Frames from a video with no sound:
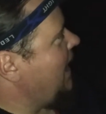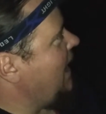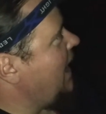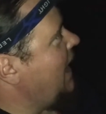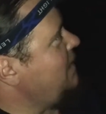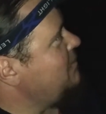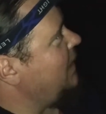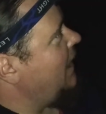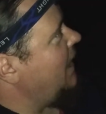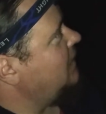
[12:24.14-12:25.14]
I
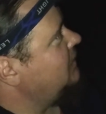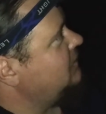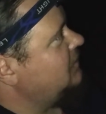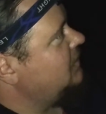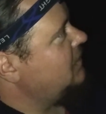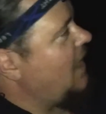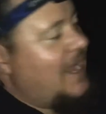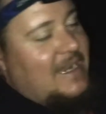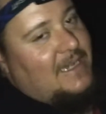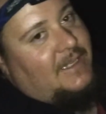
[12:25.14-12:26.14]

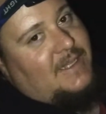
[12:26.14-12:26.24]
needed